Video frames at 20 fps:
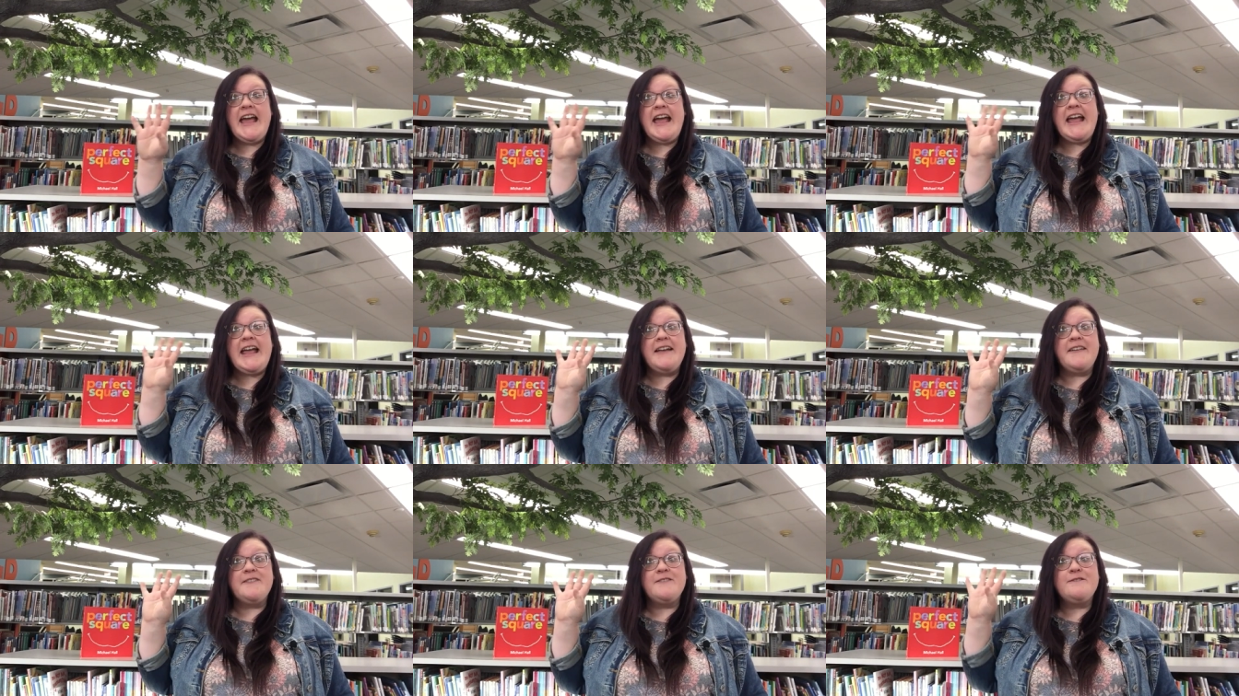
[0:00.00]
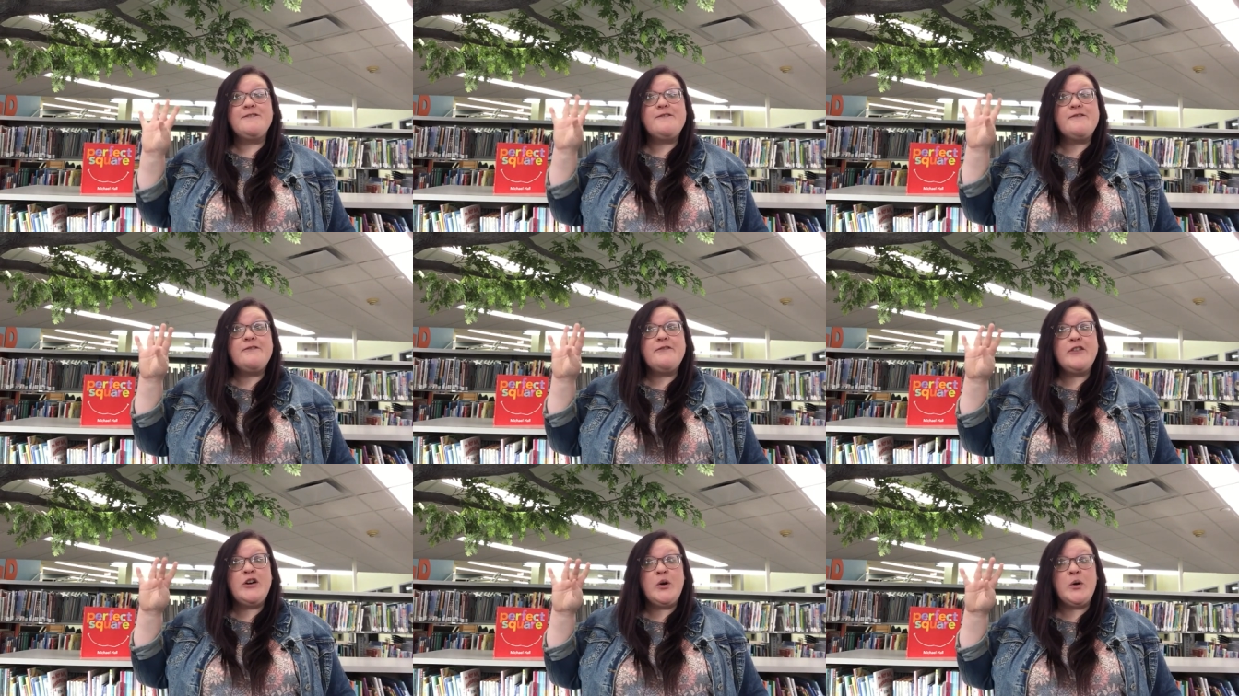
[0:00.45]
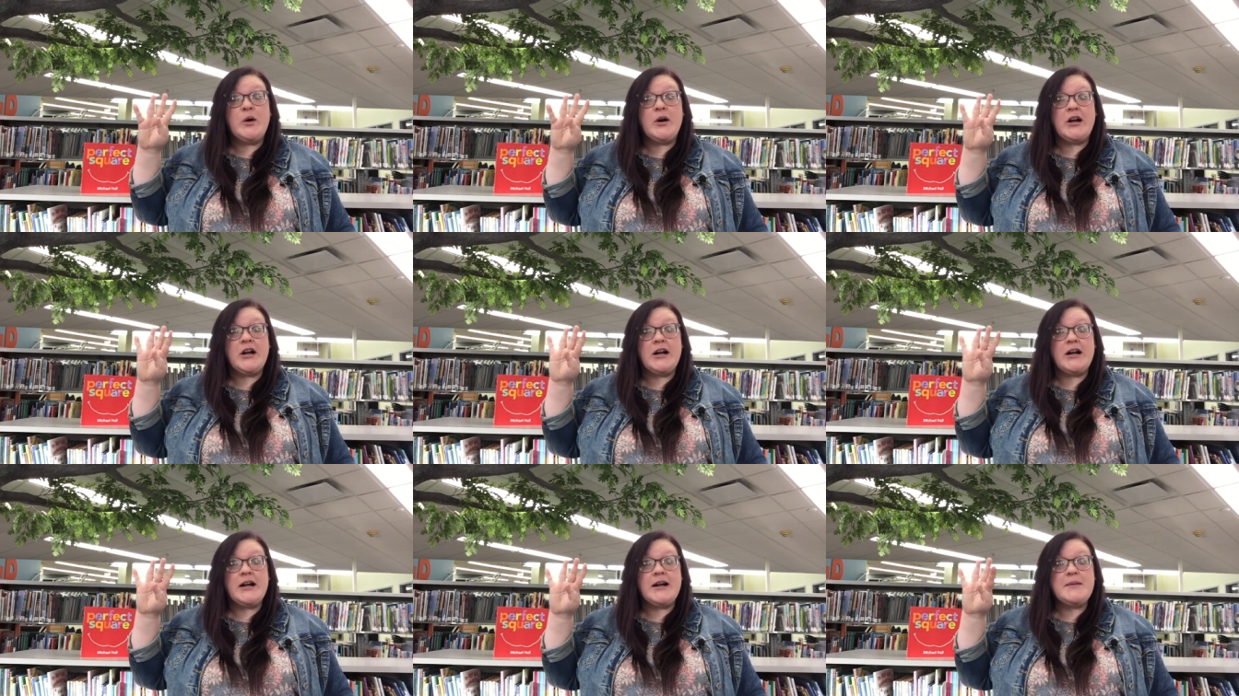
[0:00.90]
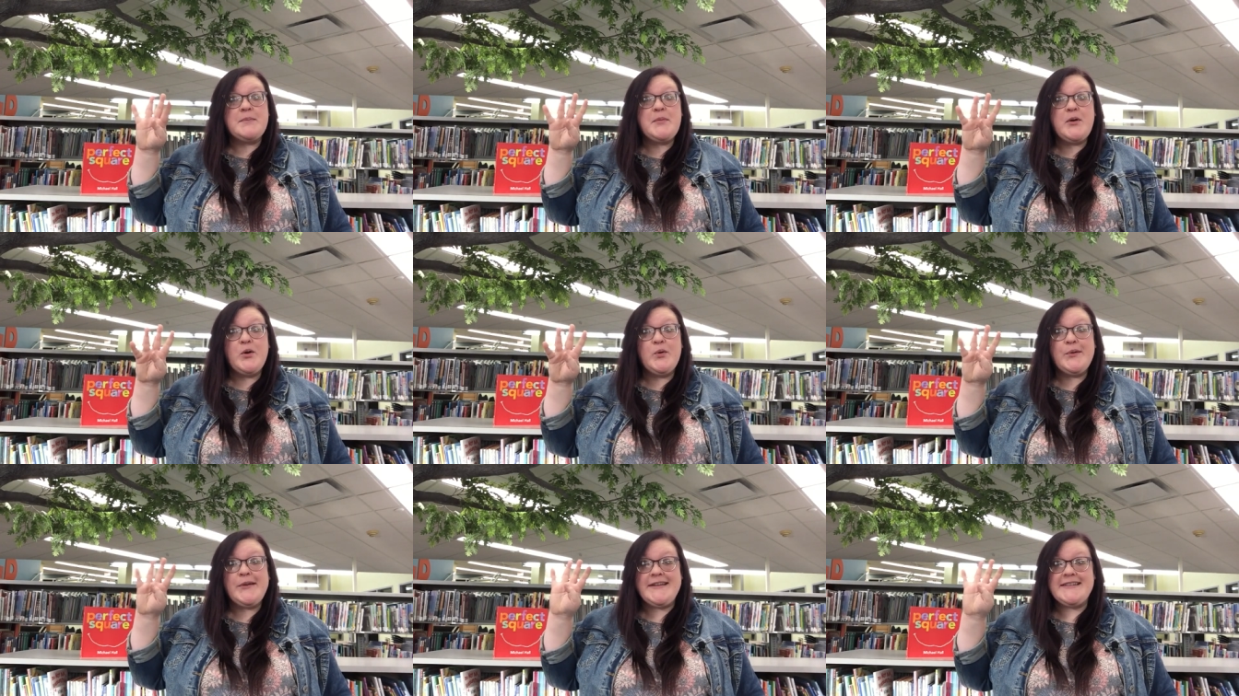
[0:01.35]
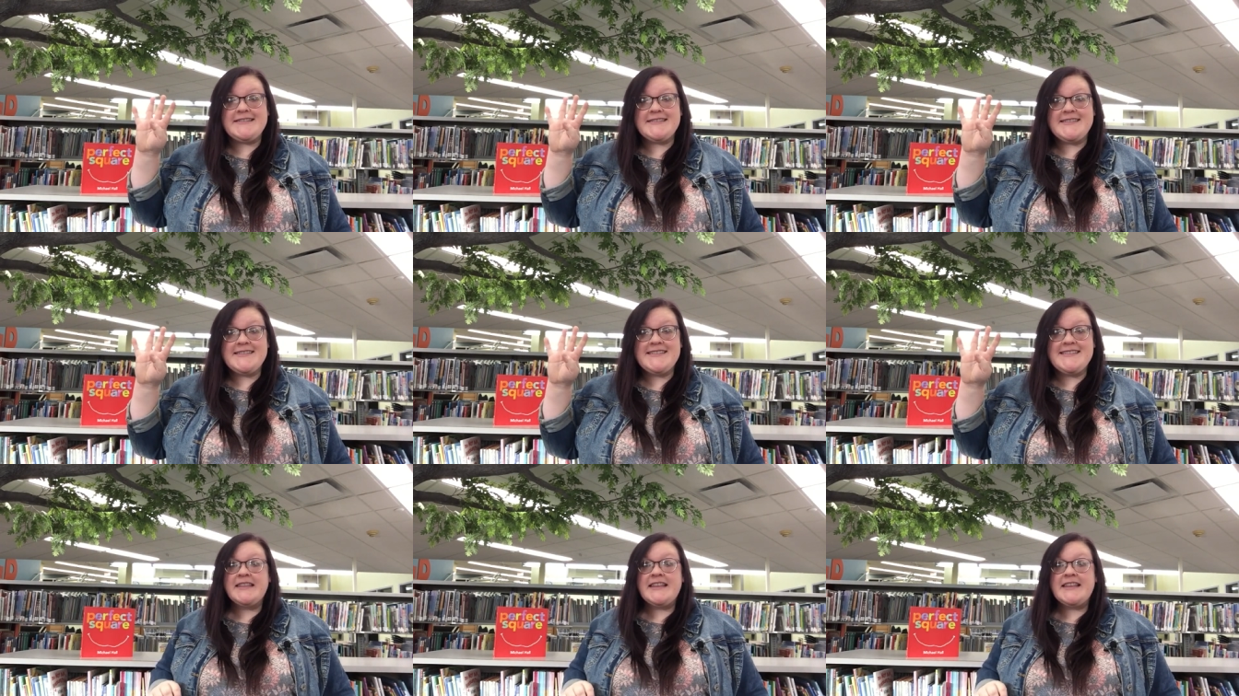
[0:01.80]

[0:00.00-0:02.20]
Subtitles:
and four points.